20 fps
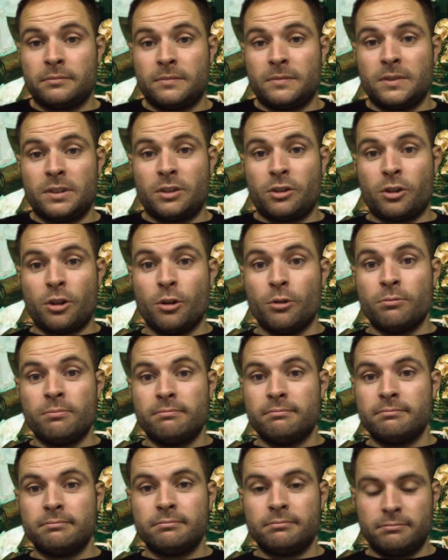It's cool.
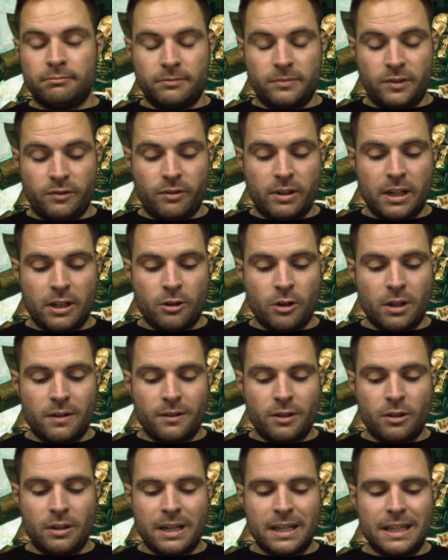It's really good if
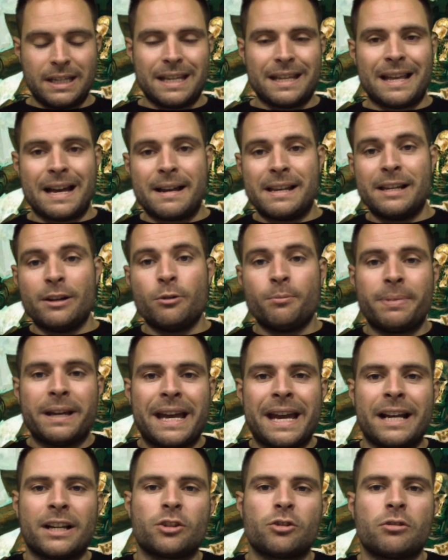you need to get that little bit
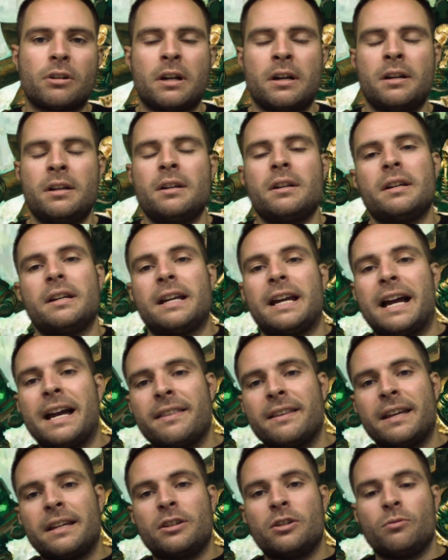extra and
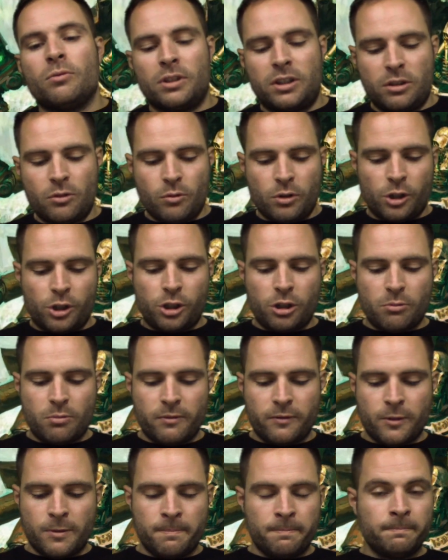then you still want to shoot with
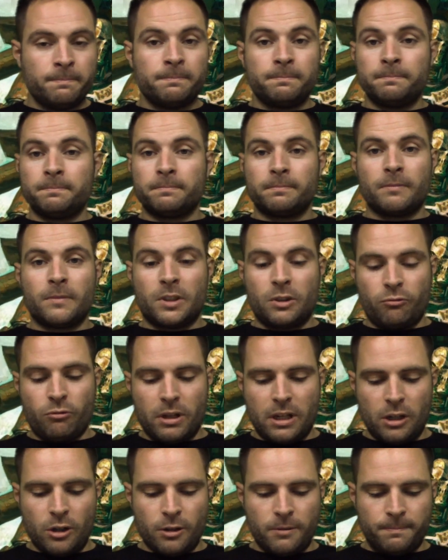them. It's
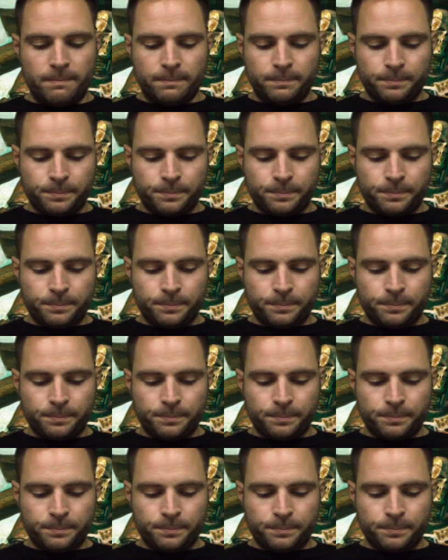really good.